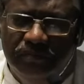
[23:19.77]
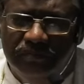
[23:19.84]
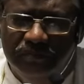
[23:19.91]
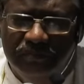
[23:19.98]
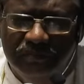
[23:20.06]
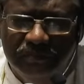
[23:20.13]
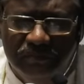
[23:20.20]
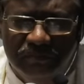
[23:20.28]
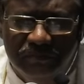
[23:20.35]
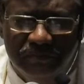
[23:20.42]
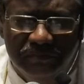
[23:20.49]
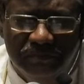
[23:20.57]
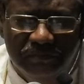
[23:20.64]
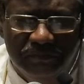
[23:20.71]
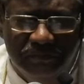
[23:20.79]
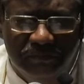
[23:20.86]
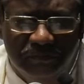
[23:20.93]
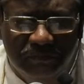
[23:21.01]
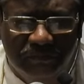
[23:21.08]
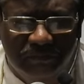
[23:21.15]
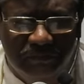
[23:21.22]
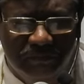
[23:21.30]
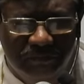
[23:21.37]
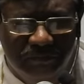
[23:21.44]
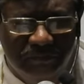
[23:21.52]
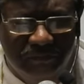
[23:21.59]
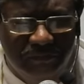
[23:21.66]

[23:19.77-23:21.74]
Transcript: Nobody speaks.